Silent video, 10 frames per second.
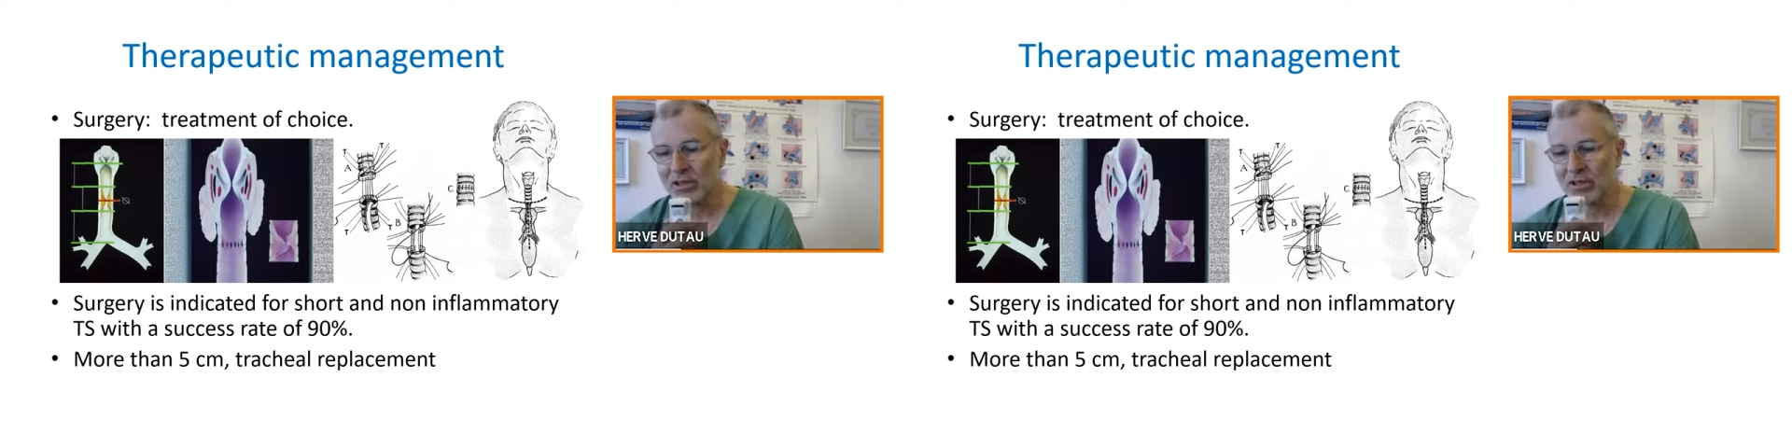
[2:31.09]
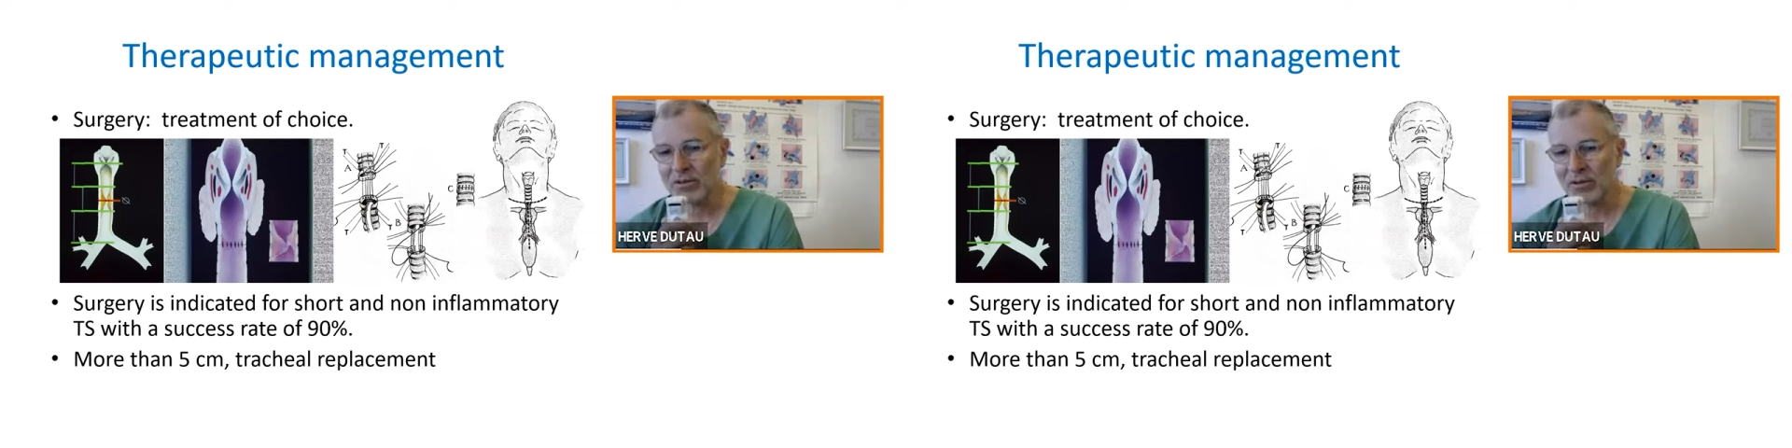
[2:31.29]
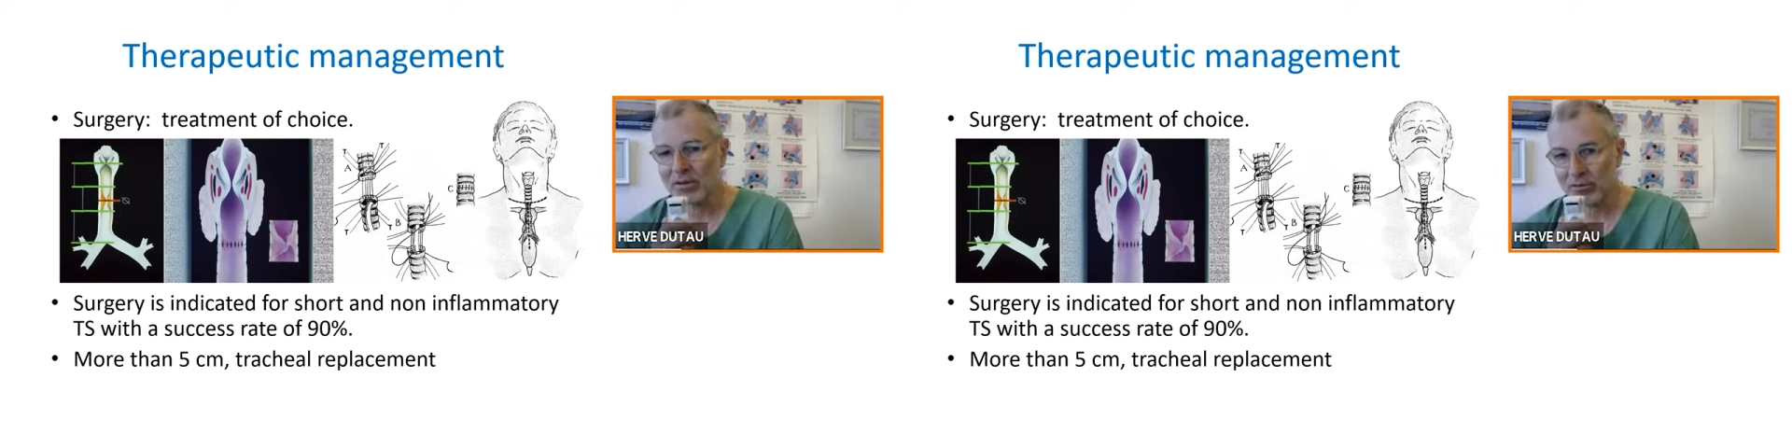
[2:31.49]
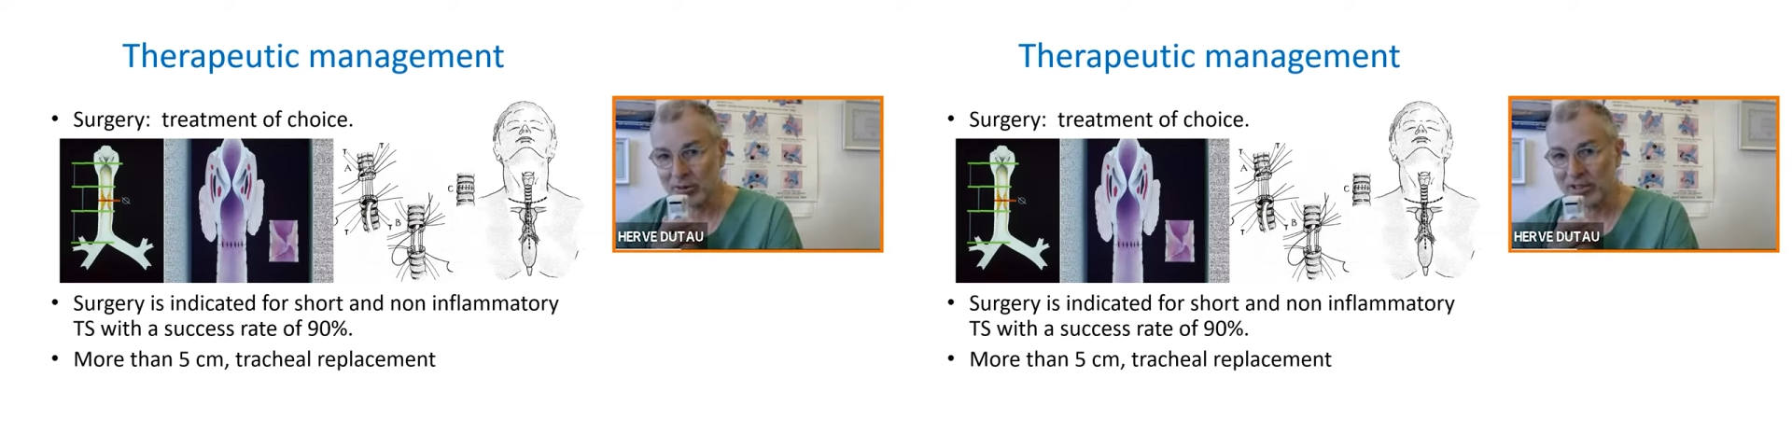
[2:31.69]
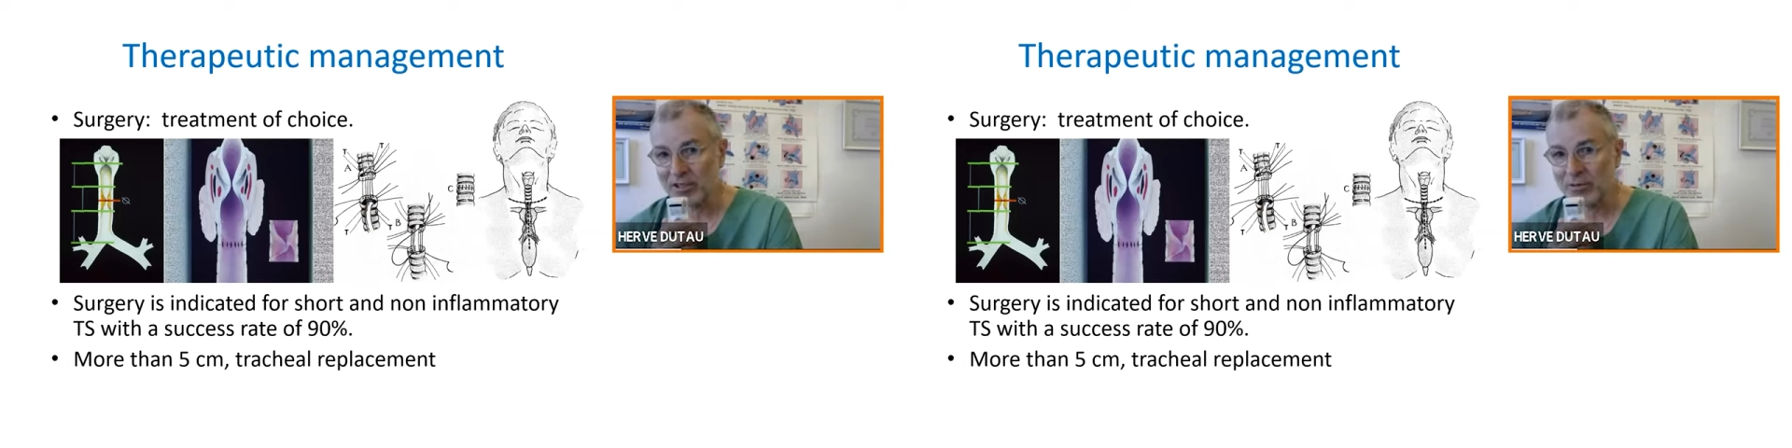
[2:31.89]
of
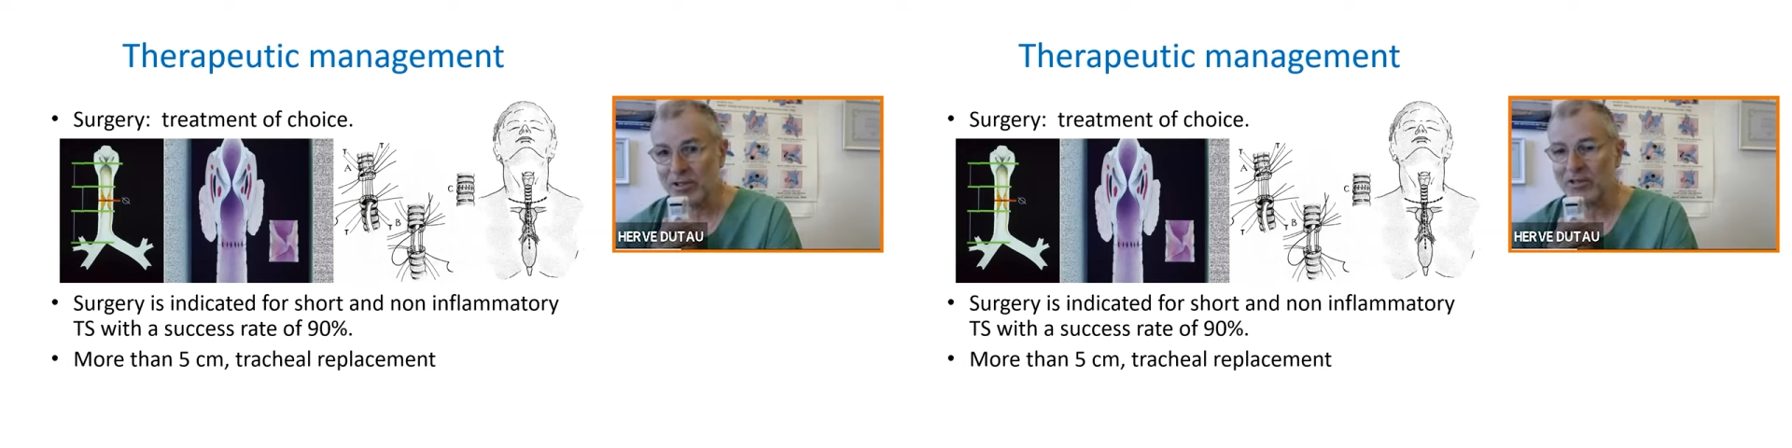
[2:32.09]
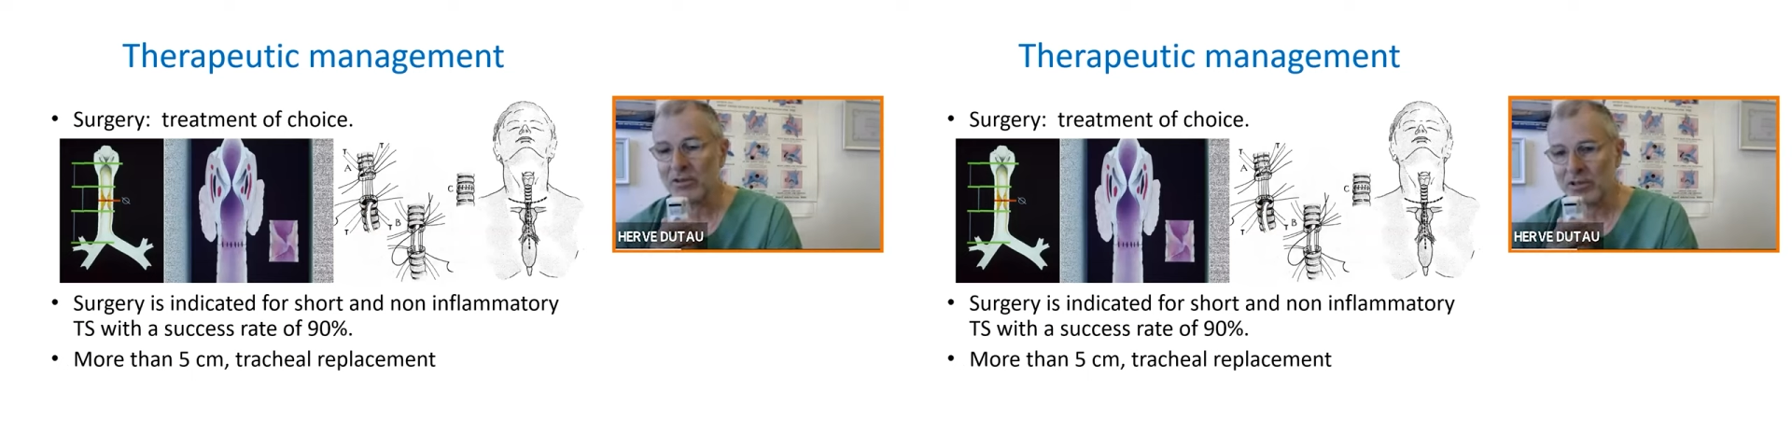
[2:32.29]
management?